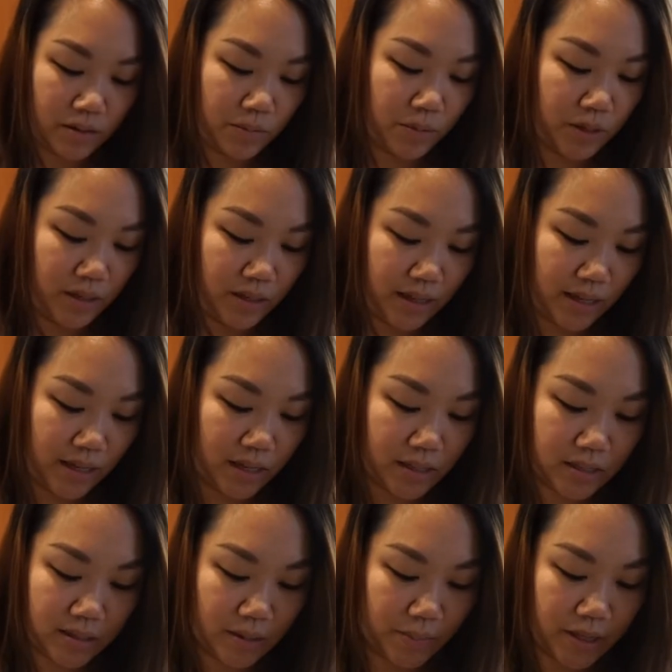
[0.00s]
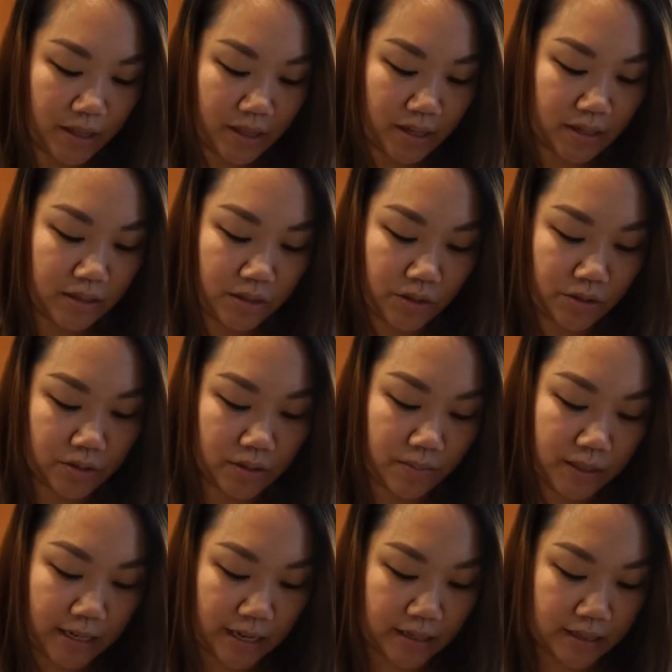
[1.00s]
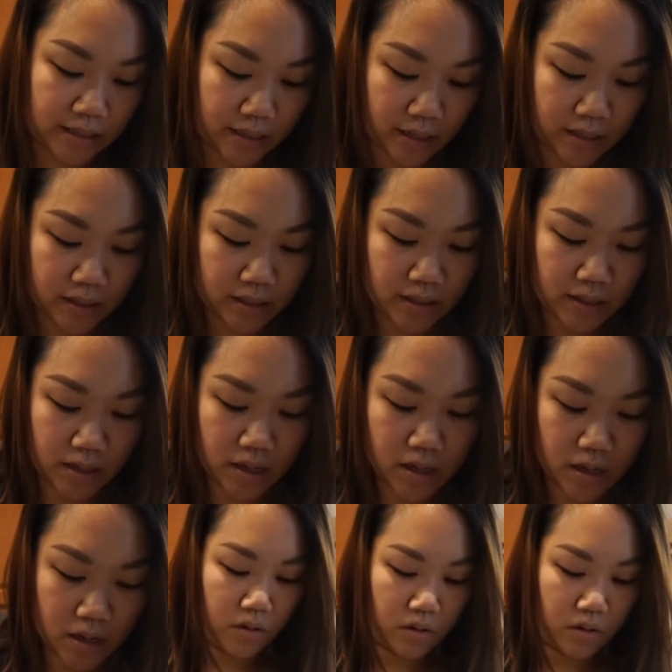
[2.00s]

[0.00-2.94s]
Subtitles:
we'll eat some of this, do some taste testing.